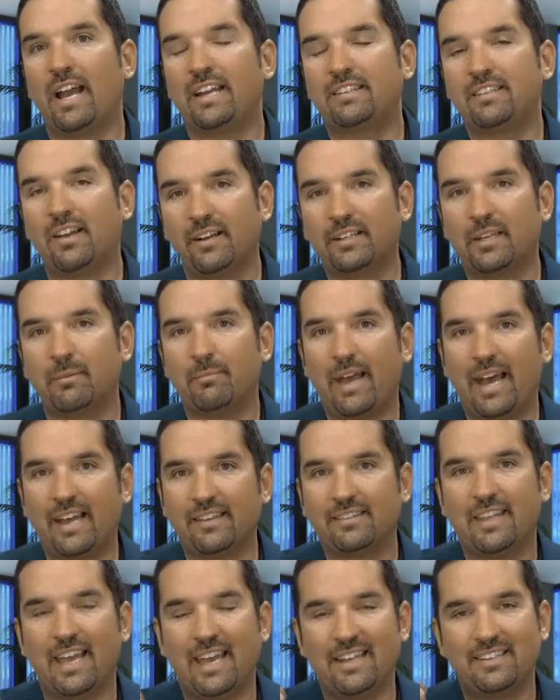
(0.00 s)
I talked
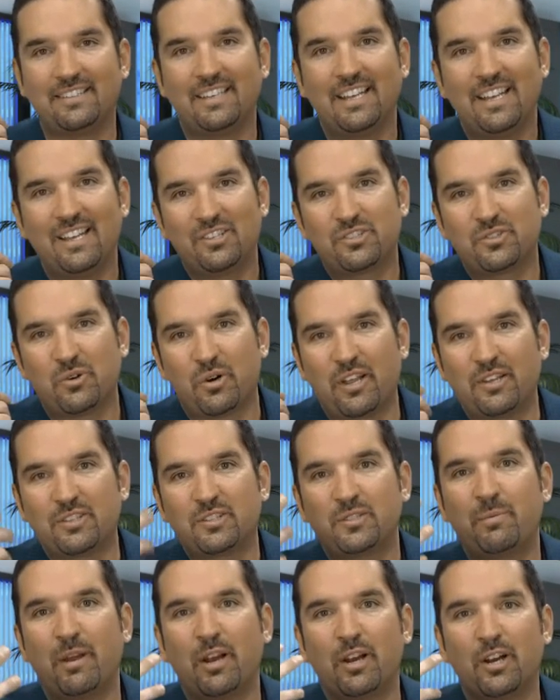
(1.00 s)
about that sort of
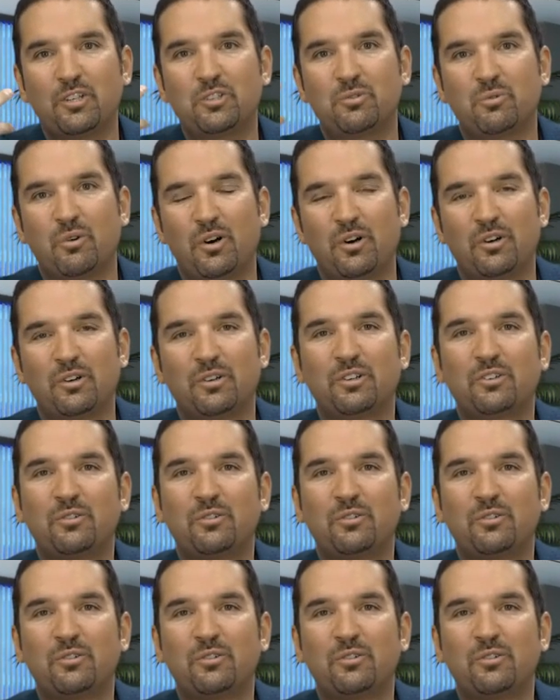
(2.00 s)
spiritual